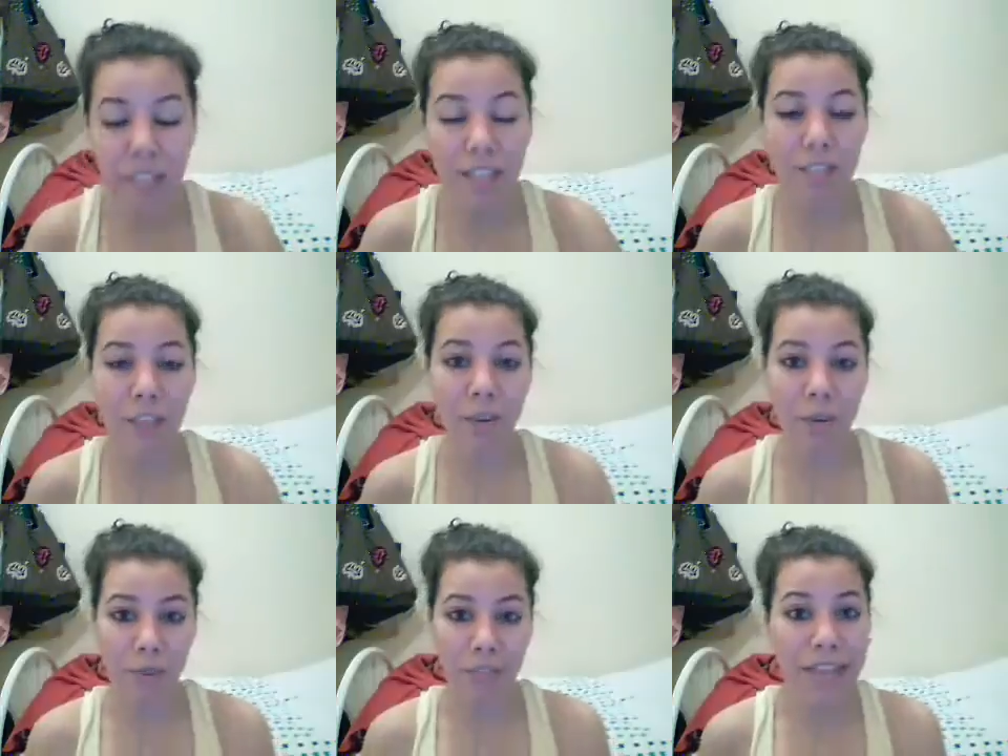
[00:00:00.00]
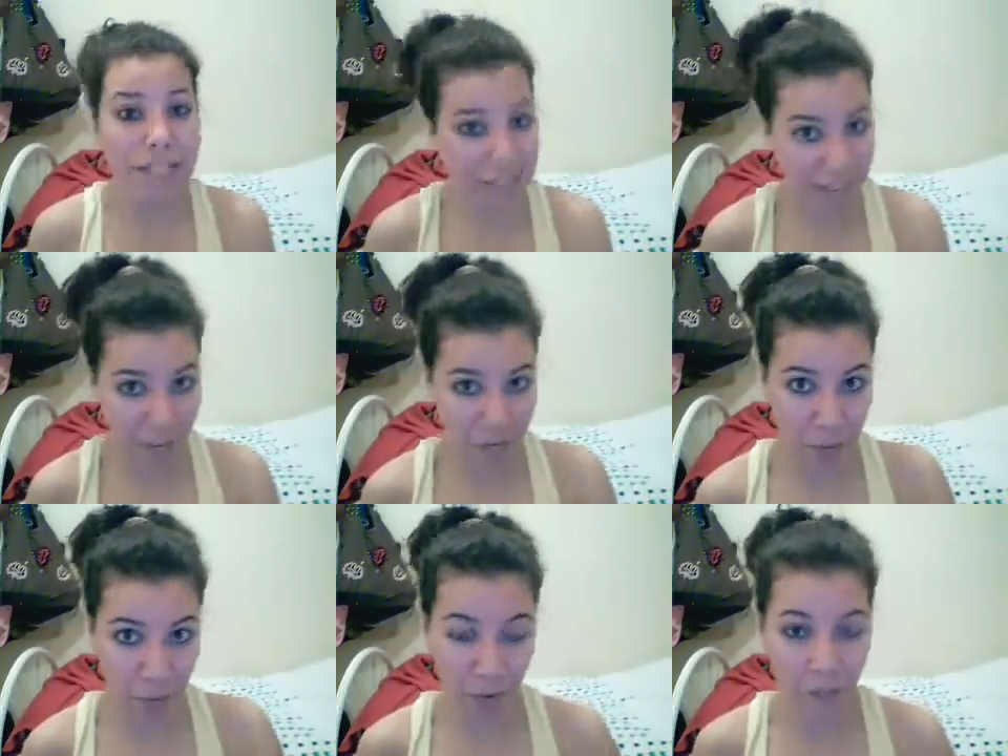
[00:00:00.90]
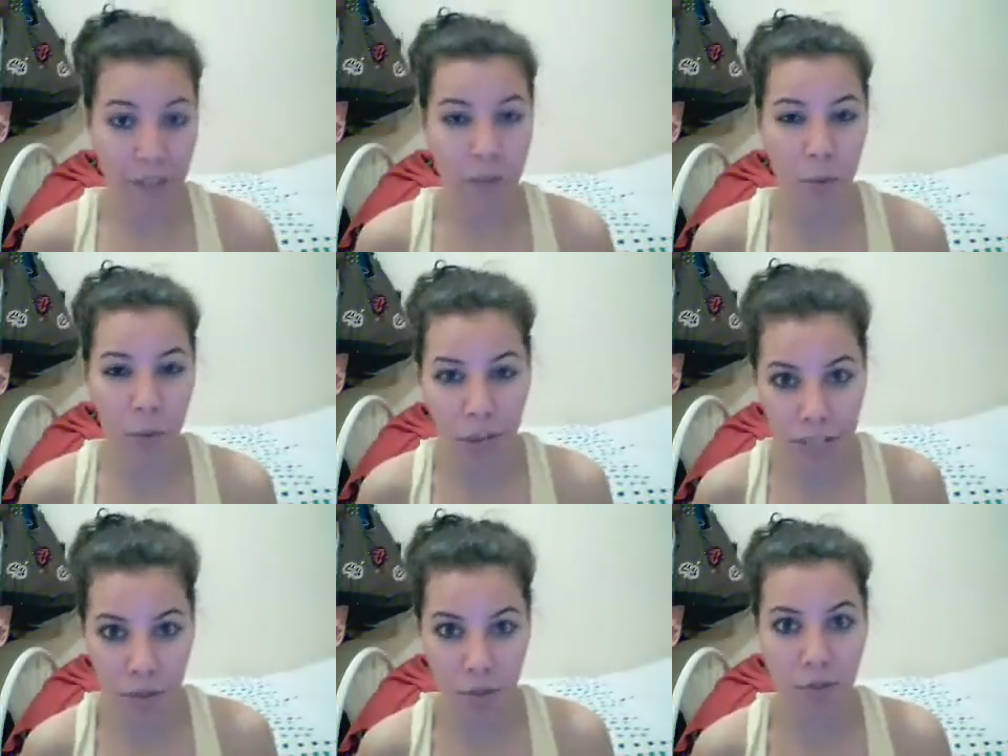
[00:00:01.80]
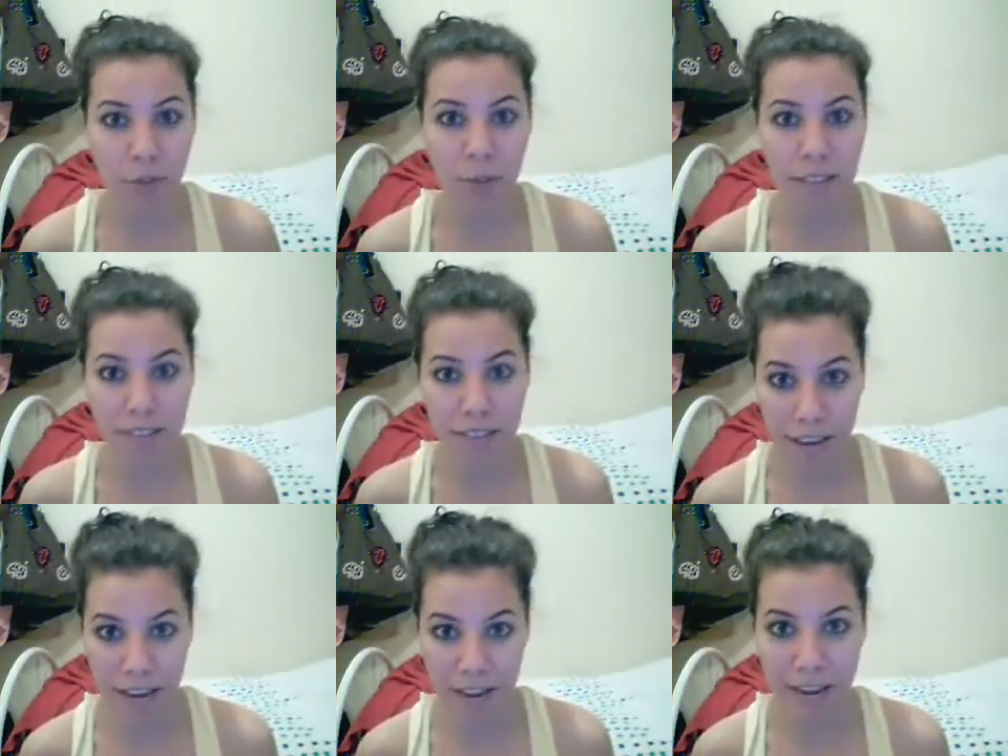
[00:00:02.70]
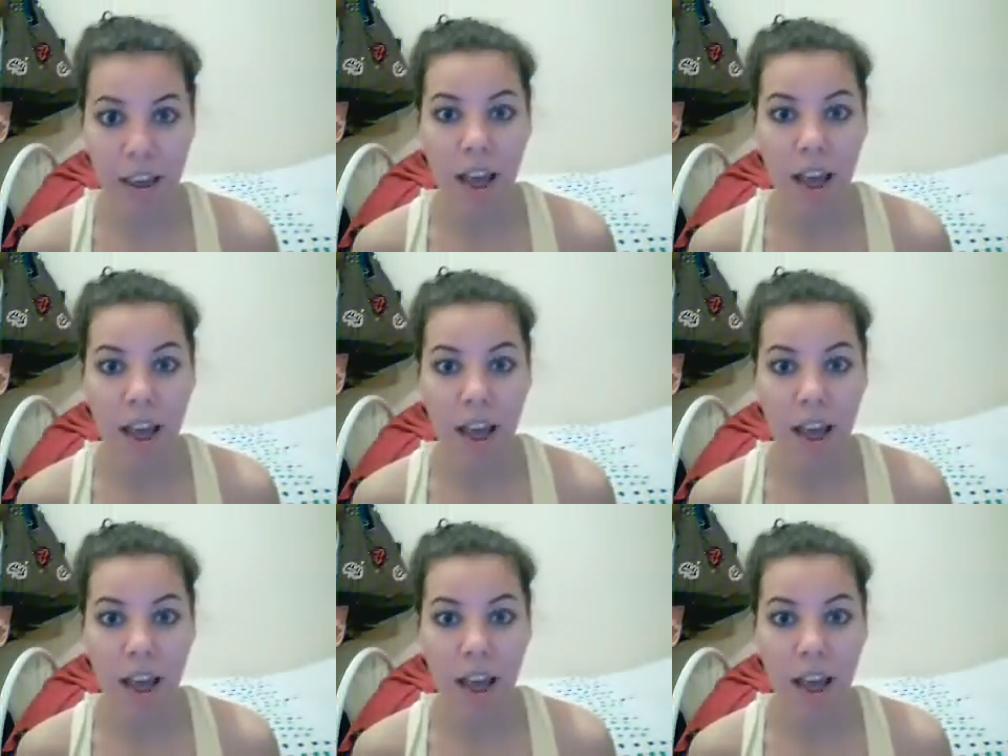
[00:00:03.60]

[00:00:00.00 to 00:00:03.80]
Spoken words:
So that's it, everyone. That's all I do for my skin